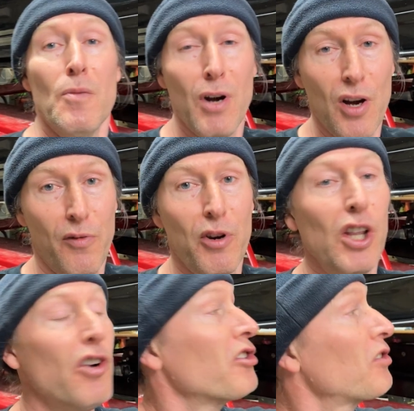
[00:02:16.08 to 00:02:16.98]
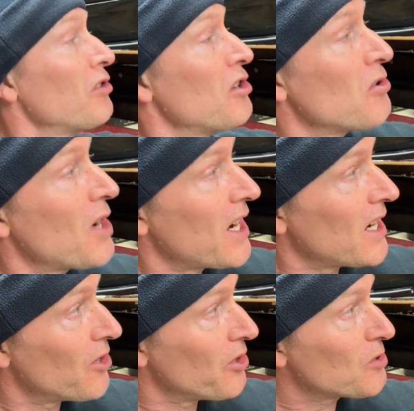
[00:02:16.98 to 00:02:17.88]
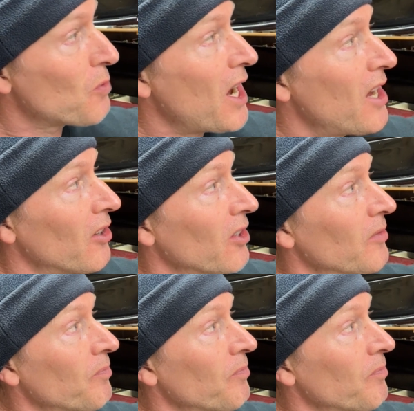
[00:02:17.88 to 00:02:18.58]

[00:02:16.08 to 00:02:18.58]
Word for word: But if we look through here as well,